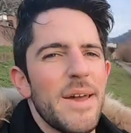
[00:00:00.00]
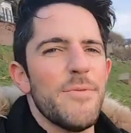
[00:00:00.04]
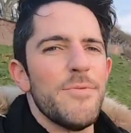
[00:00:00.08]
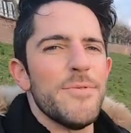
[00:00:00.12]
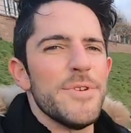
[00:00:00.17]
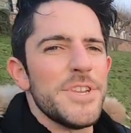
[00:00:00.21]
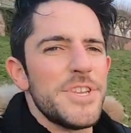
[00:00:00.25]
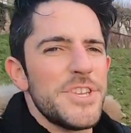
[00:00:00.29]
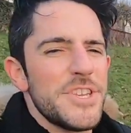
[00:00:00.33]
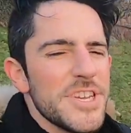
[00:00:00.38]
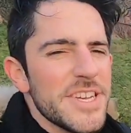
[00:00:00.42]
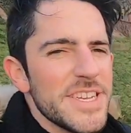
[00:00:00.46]

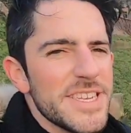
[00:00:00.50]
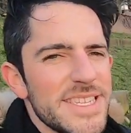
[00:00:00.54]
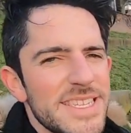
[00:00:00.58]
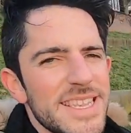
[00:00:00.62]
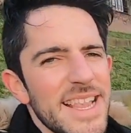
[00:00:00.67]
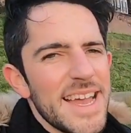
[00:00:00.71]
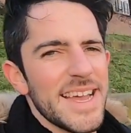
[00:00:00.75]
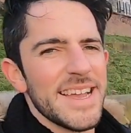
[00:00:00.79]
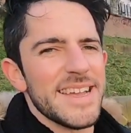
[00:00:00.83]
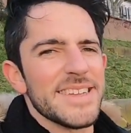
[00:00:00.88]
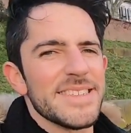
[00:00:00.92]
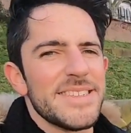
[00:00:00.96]
which is
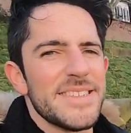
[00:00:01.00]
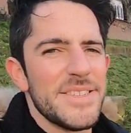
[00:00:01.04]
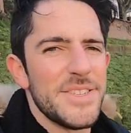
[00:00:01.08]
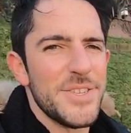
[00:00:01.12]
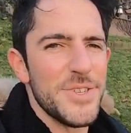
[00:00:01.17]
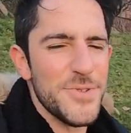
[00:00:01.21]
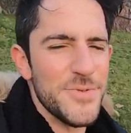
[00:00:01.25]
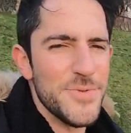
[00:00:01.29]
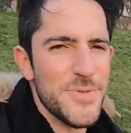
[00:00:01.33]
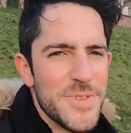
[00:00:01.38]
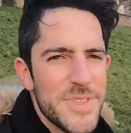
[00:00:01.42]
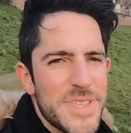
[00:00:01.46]
like a
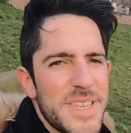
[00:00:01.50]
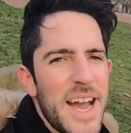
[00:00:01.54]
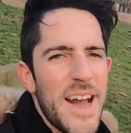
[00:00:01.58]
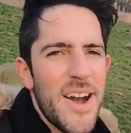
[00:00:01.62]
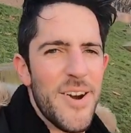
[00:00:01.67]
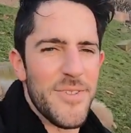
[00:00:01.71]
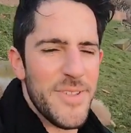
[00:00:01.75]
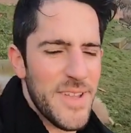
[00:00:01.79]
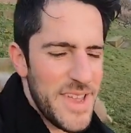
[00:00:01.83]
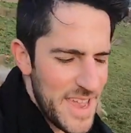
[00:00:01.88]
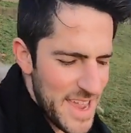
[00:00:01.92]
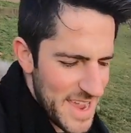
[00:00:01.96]
student
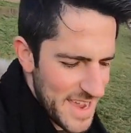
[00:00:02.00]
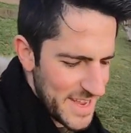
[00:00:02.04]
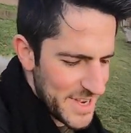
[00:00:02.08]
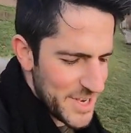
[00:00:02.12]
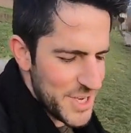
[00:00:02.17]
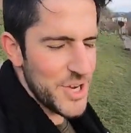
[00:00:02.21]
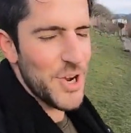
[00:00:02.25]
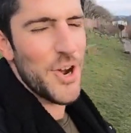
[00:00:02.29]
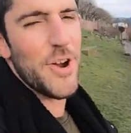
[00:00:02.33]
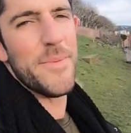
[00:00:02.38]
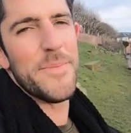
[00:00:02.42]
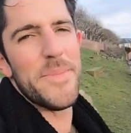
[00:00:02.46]
town here in
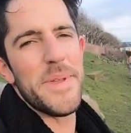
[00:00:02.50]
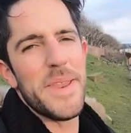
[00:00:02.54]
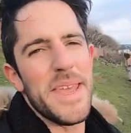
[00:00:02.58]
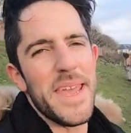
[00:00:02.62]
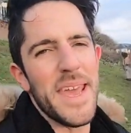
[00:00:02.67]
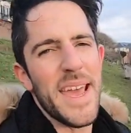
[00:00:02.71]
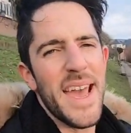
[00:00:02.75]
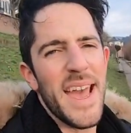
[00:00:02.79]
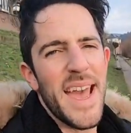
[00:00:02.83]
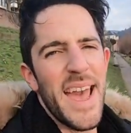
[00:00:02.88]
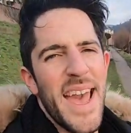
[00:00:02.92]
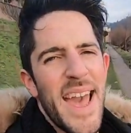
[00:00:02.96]
Germany.
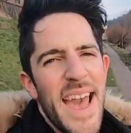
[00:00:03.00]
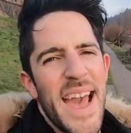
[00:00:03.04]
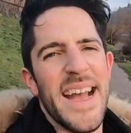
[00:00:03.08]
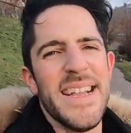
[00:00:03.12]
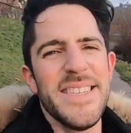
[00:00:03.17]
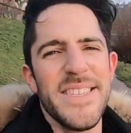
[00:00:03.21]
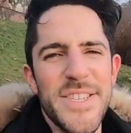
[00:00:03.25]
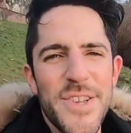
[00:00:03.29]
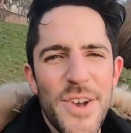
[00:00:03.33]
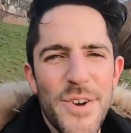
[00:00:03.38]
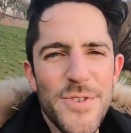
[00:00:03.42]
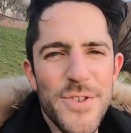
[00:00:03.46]
And
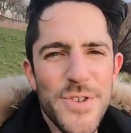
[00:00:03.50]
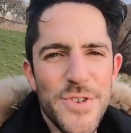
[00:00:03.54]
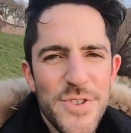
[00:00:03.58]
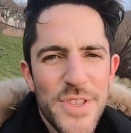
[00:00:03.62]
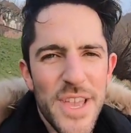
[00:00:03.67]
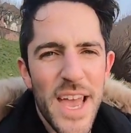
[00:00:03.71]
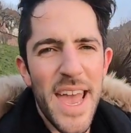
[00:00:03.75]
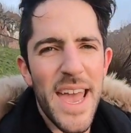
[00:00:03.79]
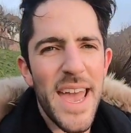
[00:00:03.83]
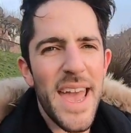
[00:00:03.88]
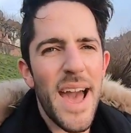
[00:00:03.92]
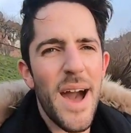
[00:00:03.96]
so
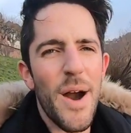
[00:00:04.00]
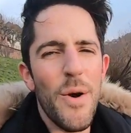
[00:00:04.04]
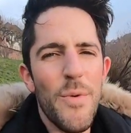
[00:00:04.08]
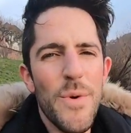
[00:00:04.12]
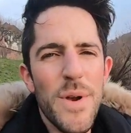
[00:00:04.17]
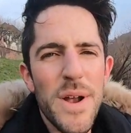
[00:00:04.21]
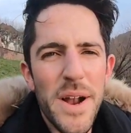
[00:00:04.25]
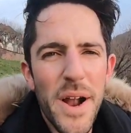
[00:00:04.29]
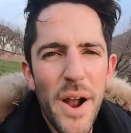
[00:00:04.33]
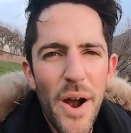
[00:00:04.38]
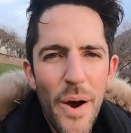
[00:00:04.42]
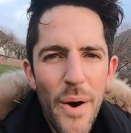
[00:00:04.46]
today I will
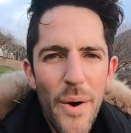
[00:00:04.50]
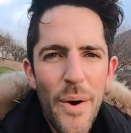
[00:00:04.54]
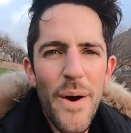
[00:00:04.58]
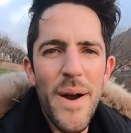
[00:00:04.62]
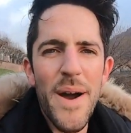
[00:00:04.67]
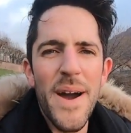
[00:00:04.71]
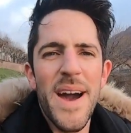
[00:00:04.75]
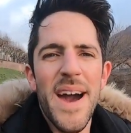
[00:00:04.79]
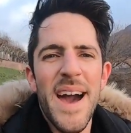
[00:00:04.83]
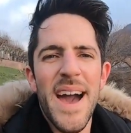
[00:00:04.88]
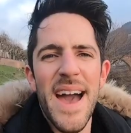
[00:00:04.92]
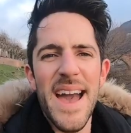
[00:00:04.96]
go
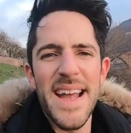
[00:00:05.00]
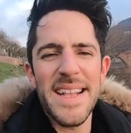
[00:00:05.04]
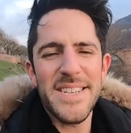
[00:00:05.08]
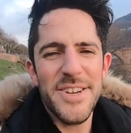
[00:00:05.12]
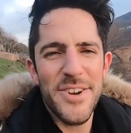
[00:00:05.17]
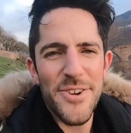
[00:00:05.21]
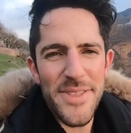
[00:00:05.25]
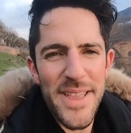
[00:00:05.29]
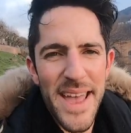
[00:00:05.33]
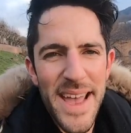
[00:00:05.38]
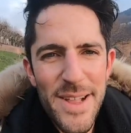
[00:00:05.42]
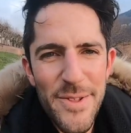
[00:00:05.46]
and
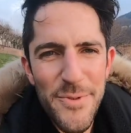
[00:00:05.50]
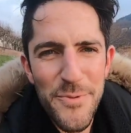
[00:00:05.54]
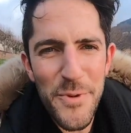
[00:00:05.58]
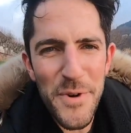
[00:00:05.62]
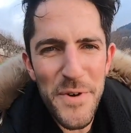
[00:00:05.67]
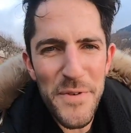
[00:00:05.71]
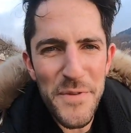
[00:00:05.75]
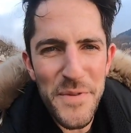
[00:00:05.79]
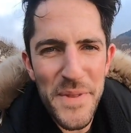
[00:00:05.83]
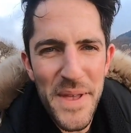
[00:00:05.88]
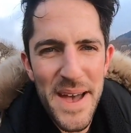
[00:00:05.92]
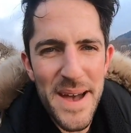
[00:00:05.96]
connect
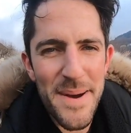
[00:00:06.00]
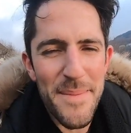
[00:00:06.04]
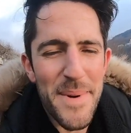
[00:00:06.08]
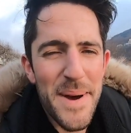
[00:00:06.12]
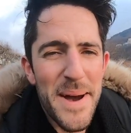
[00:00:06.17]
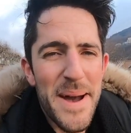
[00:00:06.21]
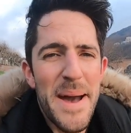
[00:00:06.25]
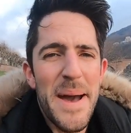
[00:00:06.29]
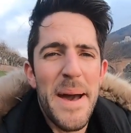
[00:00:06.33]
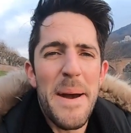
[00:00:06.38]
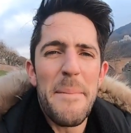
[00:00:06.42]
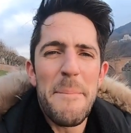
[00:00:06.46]
with them.
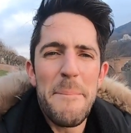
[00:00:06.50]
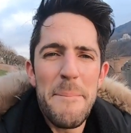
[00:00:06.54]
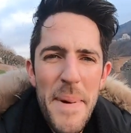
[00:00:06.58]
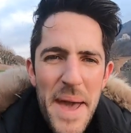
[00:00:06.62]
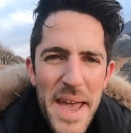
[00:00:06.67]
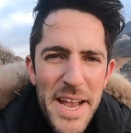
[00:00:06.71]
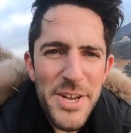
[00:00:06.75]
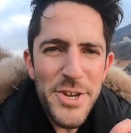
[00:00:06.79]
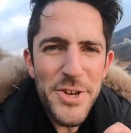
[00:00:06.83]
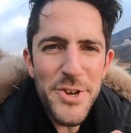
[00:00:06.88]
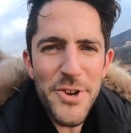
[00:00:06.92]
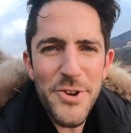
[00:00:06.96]

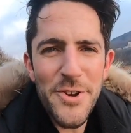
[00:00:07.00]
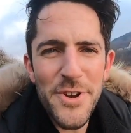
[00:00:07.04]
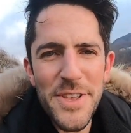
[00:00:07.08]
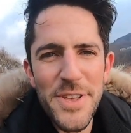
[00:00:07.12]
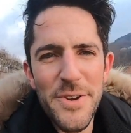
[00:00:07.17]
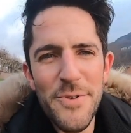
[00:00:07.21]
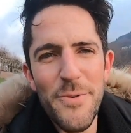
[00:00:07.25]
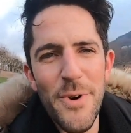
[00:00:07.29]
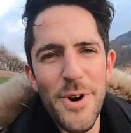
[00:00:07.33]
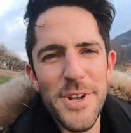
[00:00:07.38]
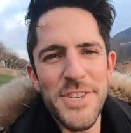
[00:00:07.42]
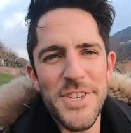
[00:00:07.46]
Make sure
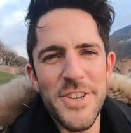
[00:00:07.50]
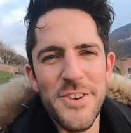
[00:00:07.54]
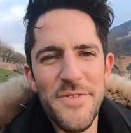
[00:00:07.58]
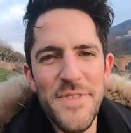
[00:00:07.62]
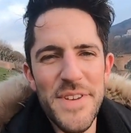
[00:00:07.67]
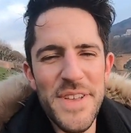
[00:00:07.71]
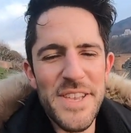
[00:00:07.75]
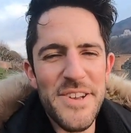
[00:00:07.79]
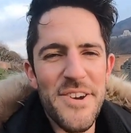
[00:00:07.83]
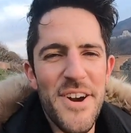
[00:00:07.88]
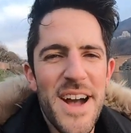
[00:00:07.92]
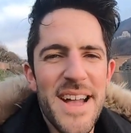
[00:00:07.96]
you watch the
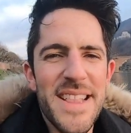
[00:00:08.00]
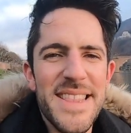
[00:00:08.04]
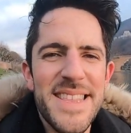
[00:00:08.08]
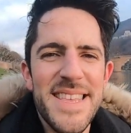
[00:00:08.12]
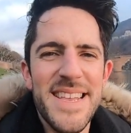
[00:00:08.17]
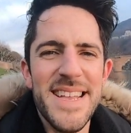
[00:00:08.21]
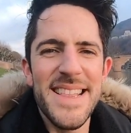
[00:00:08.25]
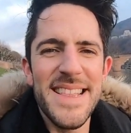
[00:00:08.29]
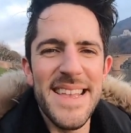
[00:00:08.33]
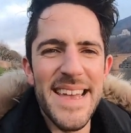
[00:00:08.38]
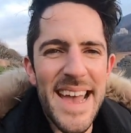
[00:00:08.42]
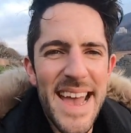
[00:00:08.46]
video
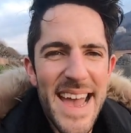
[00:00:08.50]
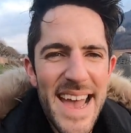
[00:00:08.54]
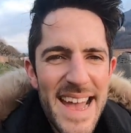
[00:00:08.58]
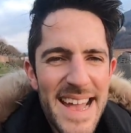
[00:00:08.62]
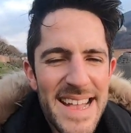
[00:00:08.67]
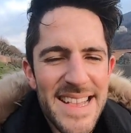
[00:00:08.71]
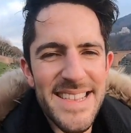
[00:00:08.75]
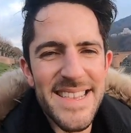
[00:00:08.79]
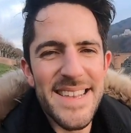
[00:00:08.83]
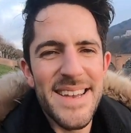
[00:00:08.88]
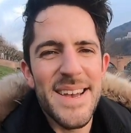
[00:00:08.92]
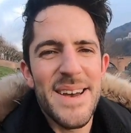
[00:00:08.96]
until the
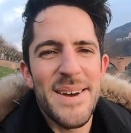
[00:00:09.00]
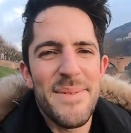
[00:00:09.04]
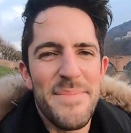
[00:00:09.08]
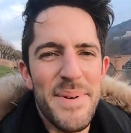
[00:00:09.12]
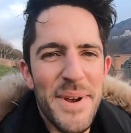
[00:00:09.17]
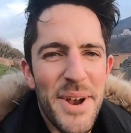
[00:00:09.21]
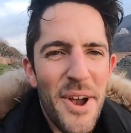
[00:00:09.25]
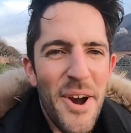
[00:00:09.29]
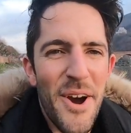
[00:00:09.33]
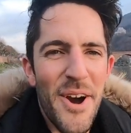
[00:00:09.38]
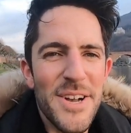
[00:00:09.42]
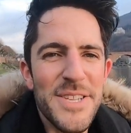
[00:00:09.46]
end,
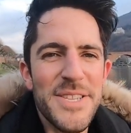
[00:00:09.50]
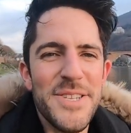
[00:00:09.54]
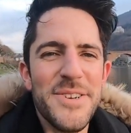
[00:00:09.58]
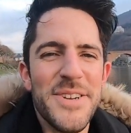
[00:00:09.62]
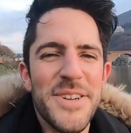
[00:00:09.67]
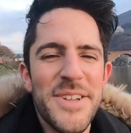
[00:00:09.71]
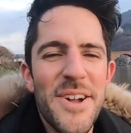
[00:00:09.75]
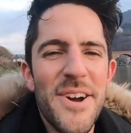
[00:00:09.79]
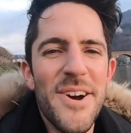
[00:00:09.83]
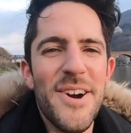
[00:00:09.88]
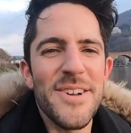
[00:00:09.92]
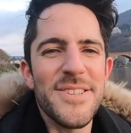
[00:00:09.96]
because you
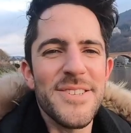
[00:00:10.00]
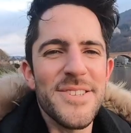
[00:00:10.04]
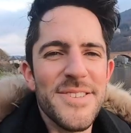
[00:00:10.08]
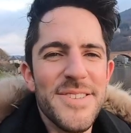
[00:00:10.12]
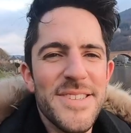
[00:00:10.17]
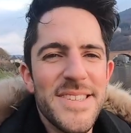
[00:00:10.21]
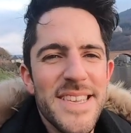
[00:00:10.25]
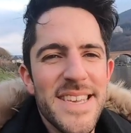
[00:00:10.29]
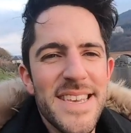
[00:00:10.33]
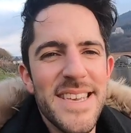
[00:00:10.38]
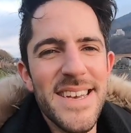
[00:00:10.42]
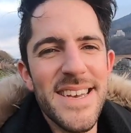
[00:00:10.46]
can also
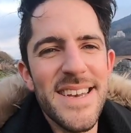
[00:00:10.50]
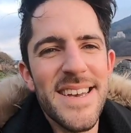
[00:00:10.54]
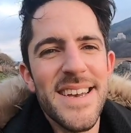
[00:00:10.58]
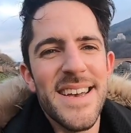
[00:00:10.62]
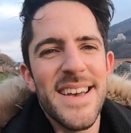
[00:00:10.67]
see